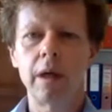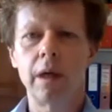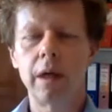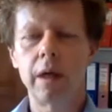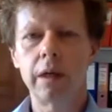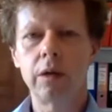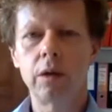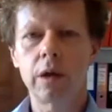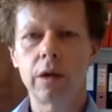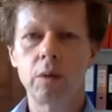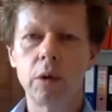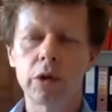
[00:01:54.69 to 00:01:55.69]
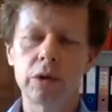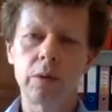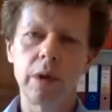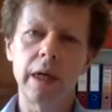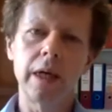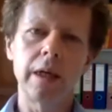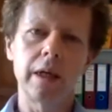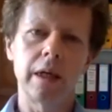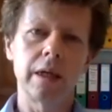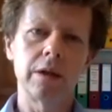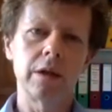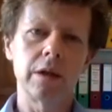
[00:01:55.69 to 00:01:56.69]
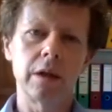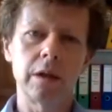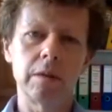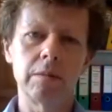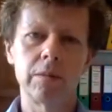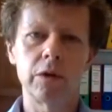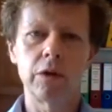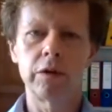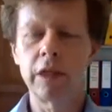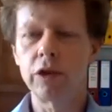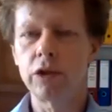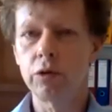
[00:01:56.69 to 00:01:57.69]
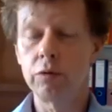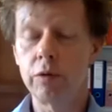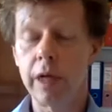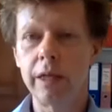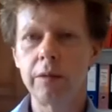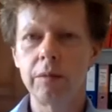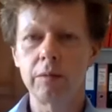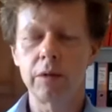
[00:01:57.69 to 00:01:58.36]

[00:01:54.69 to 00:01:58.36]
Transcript: They're not going to wash away under torrential rain,